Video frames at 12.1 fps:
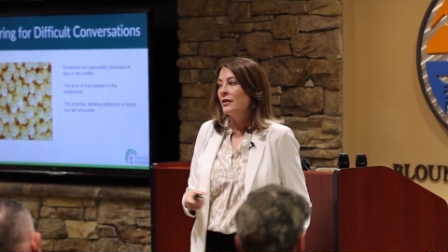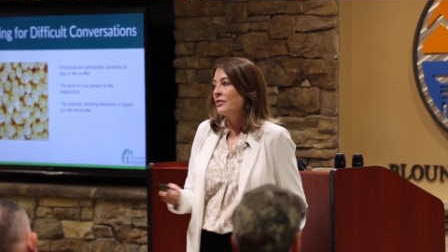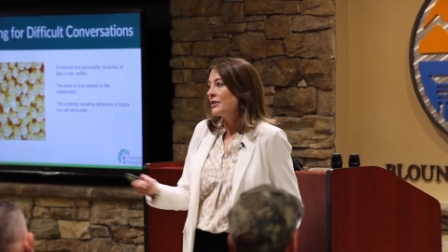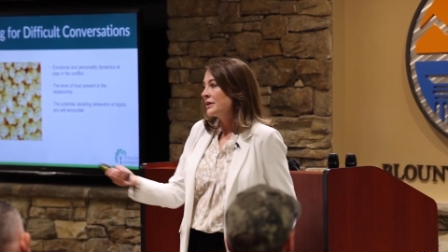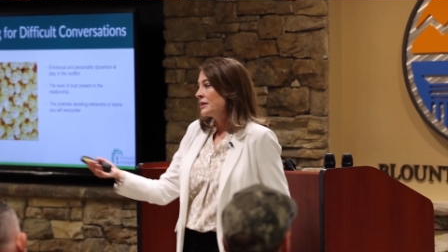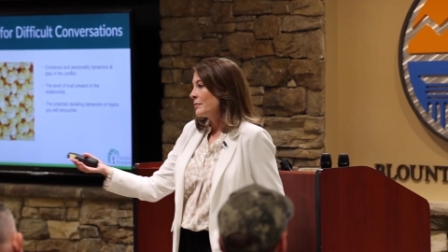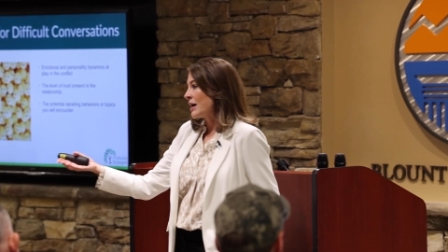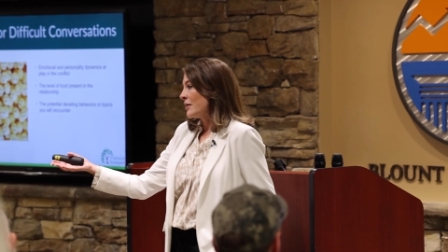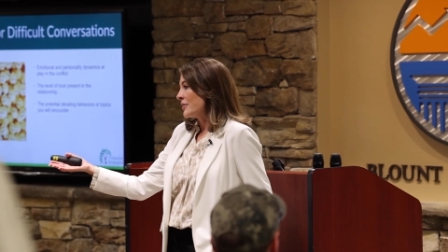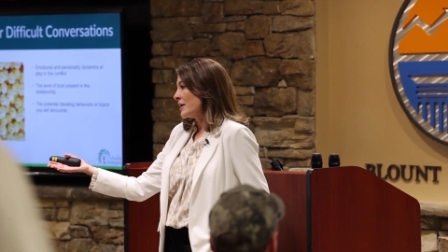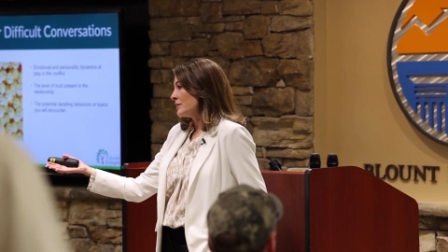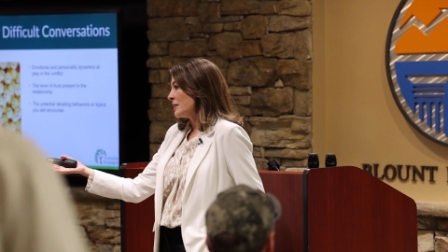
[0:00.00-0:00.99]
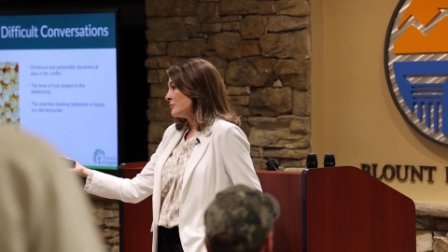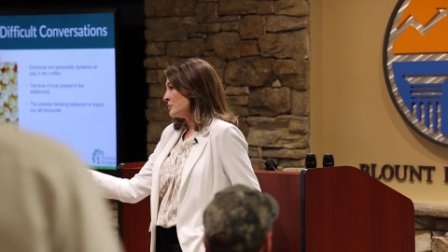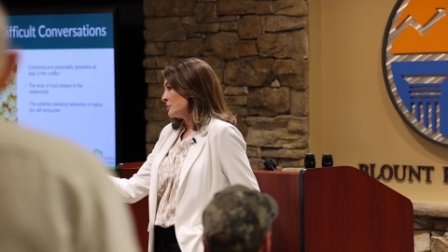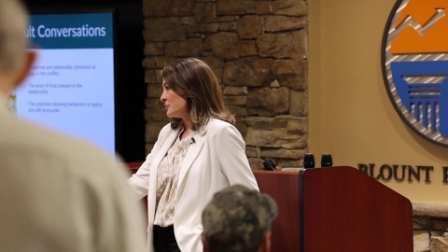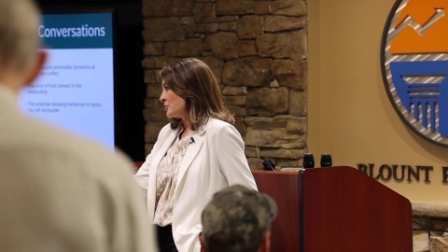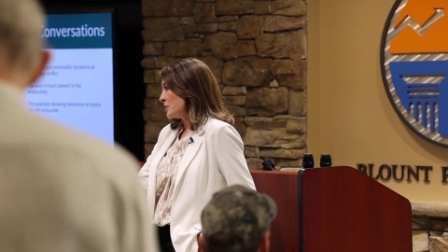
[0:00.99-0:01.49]
Think about that
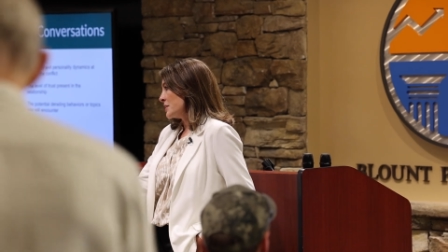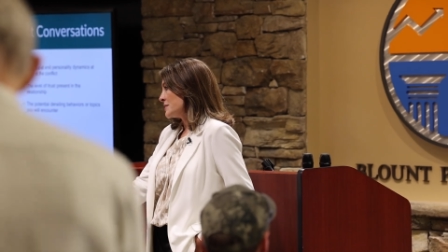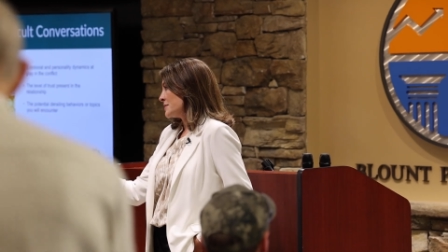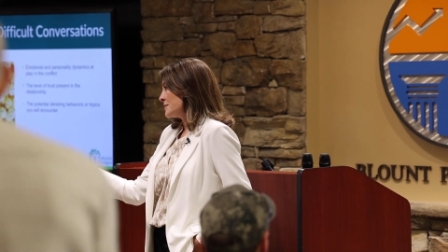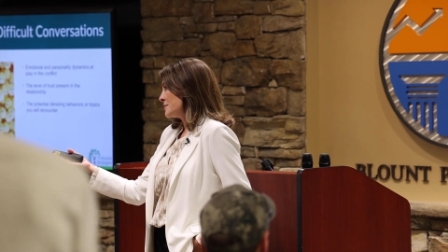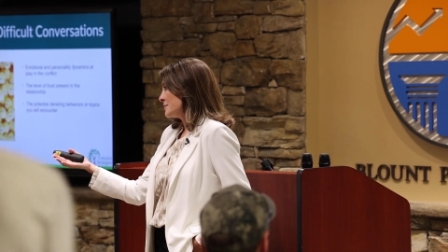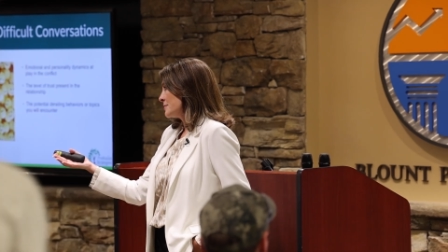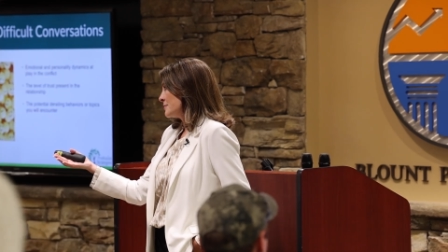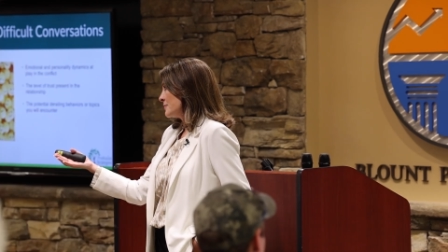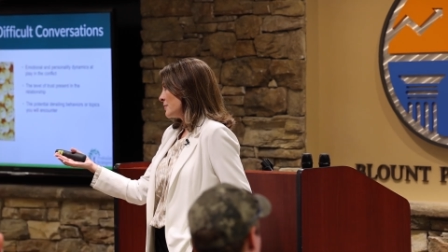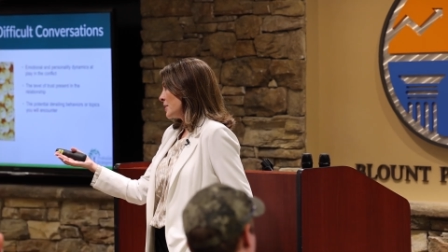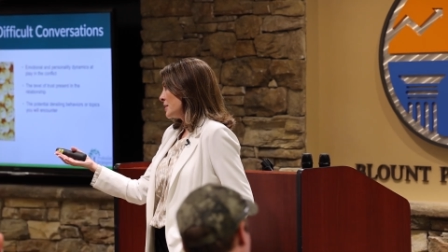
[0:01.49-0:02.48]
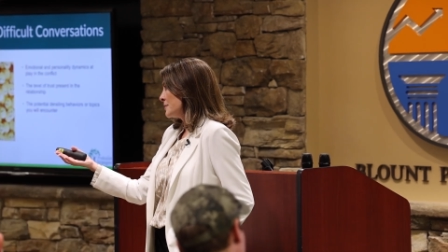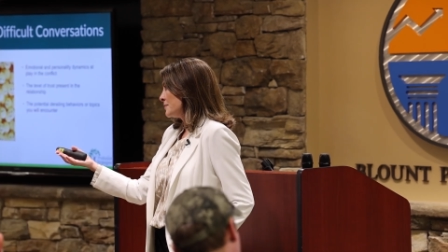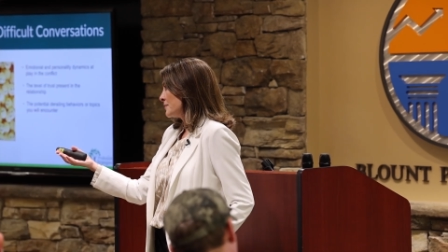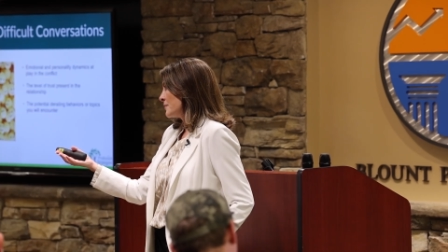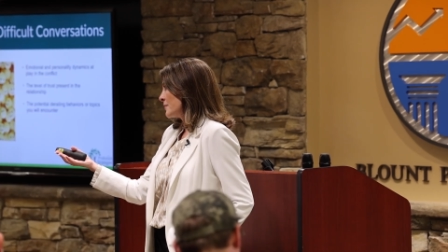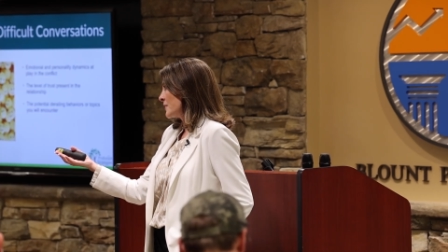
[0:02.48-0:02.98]
level of trust, right?
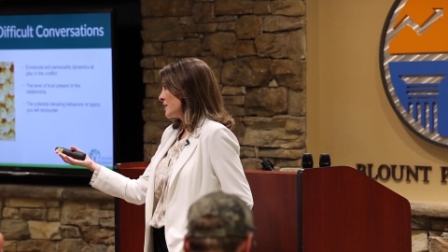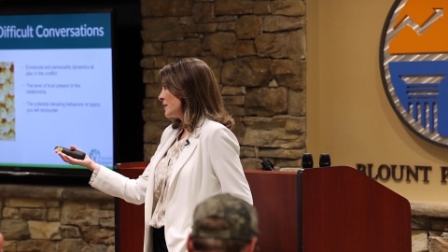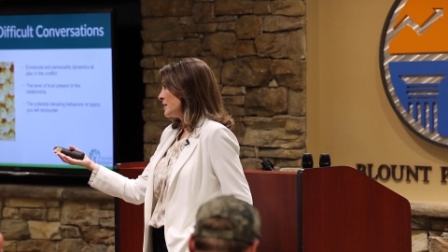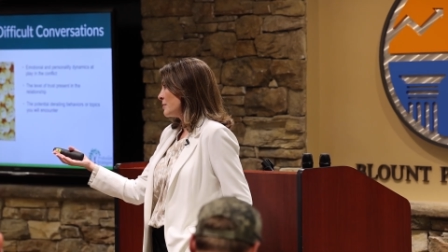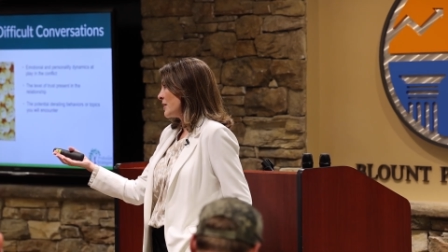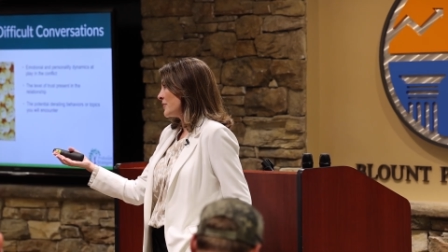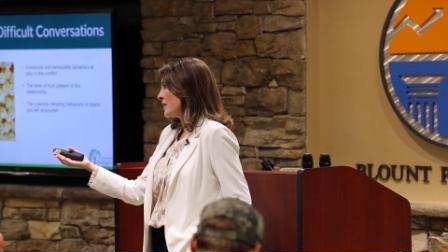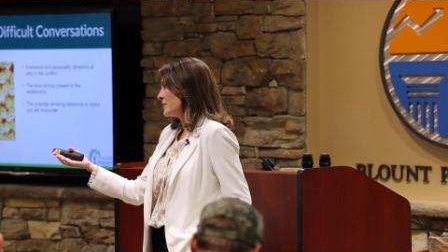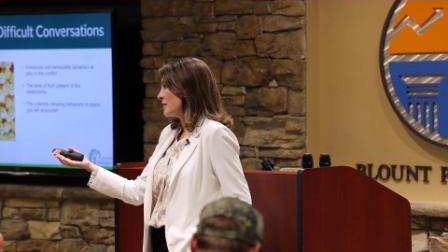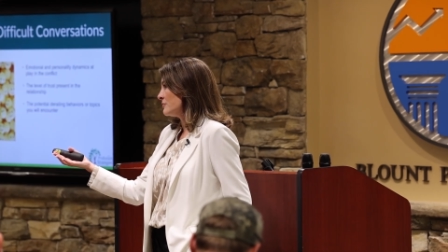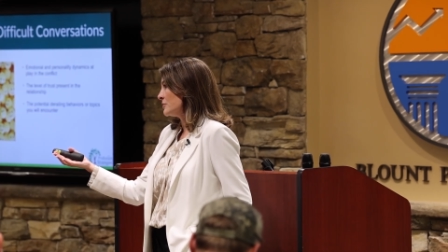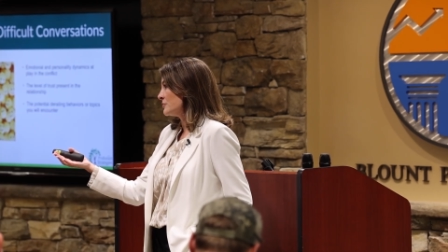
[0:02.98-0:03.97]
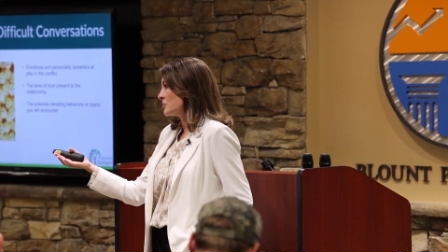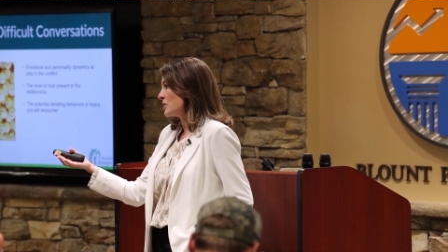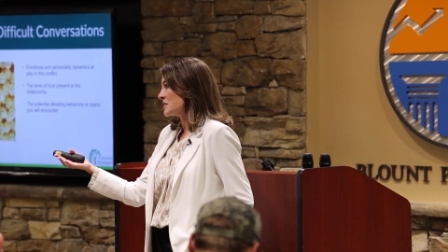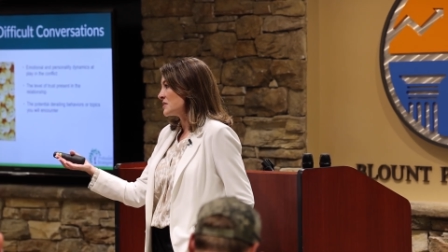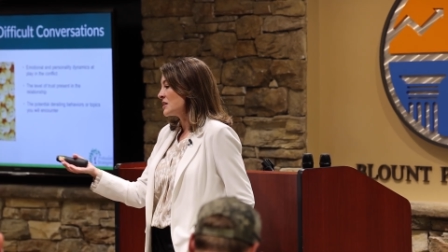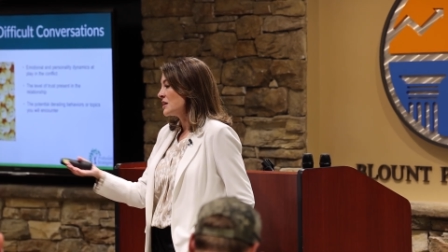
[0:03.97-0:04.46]
Think about that level of
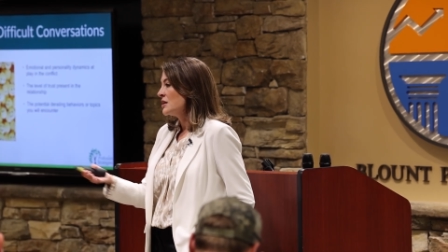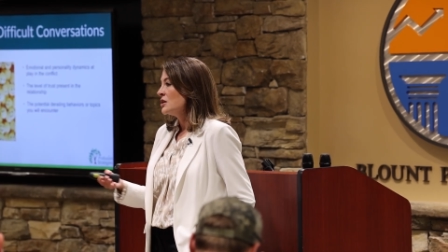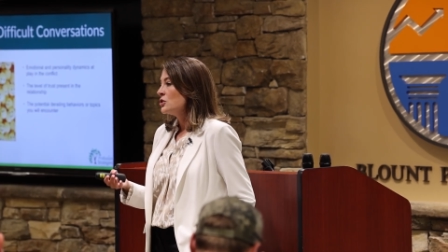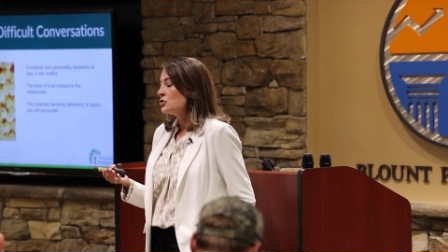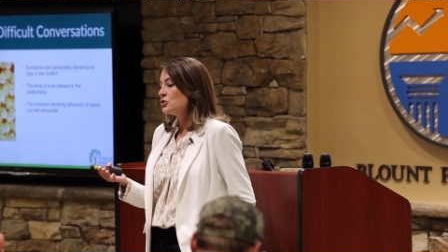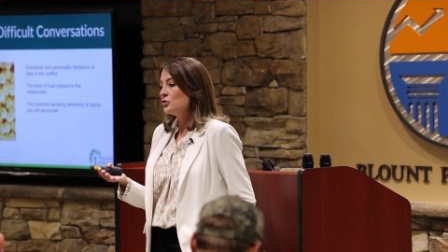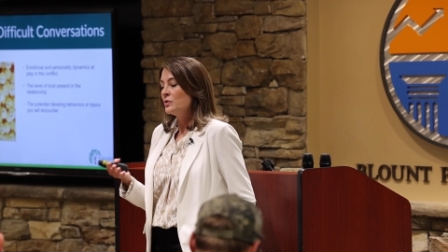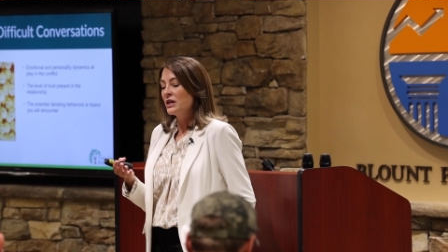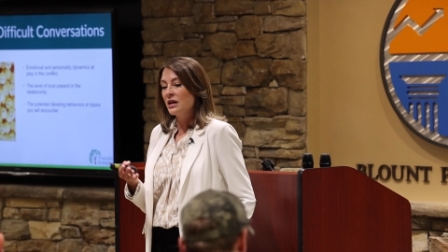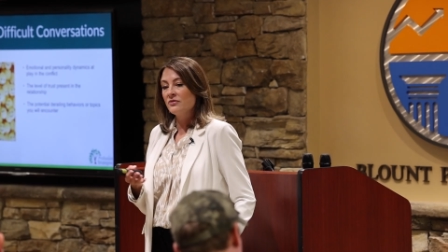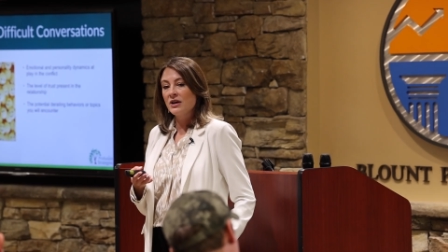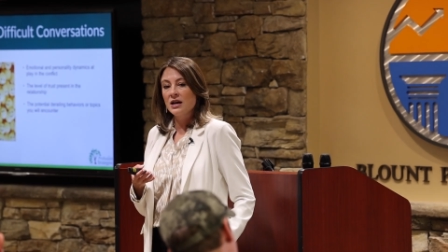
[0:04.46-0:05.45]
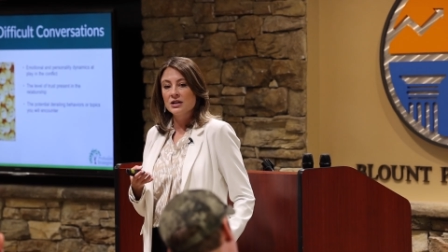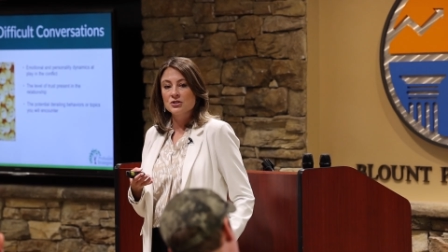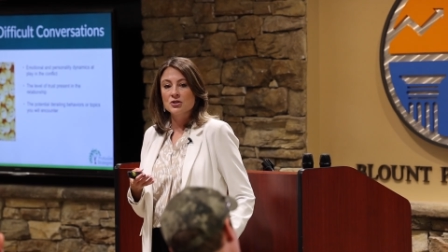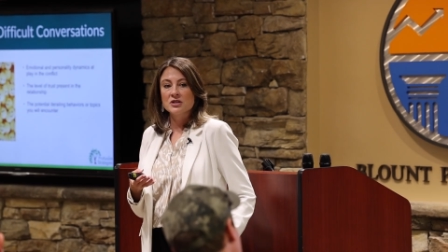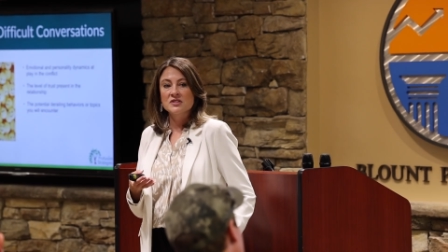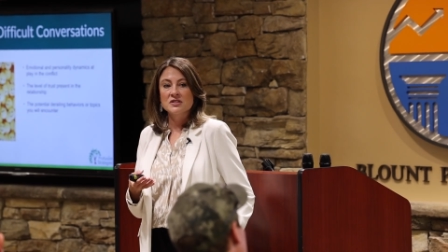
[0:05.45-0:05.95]
trust. Do we have high
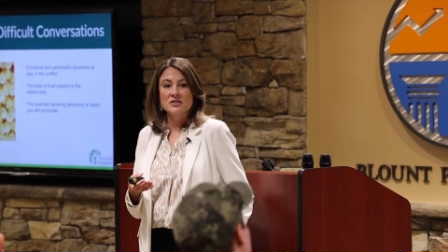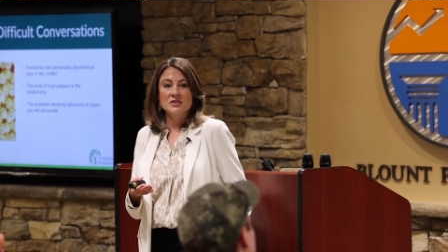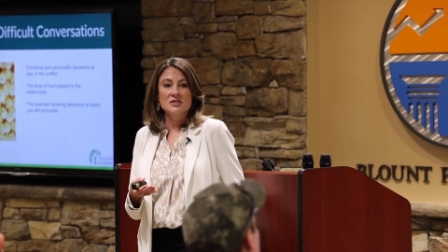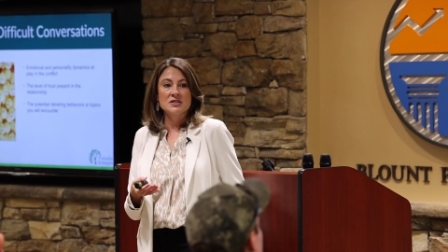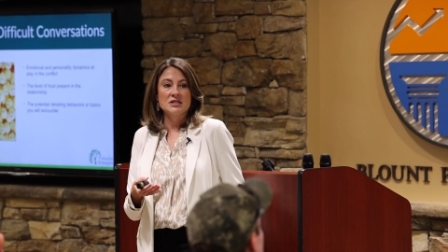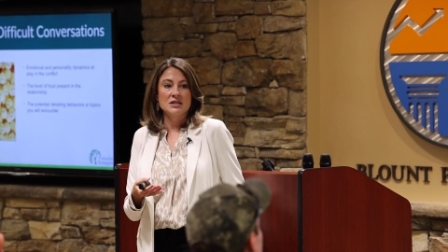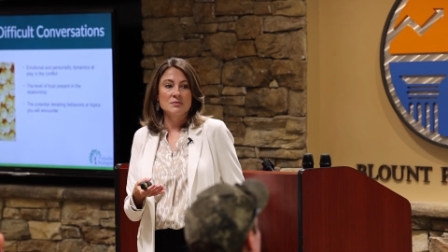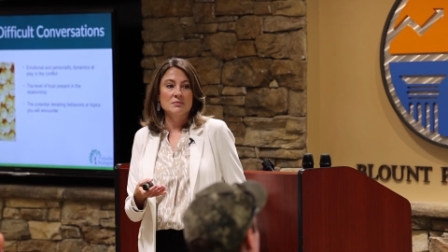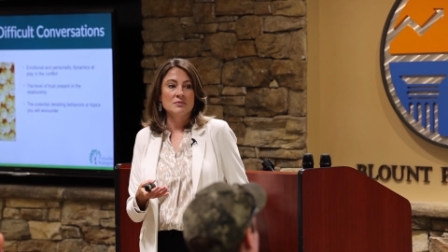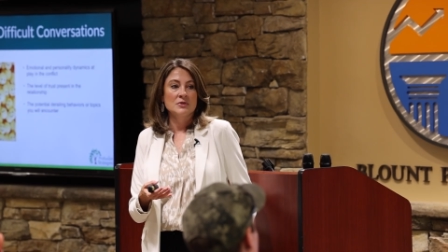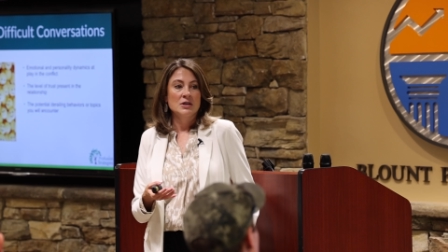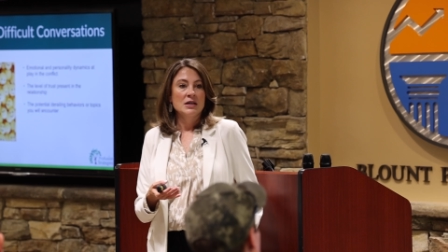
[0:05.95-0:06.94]
trust in this team?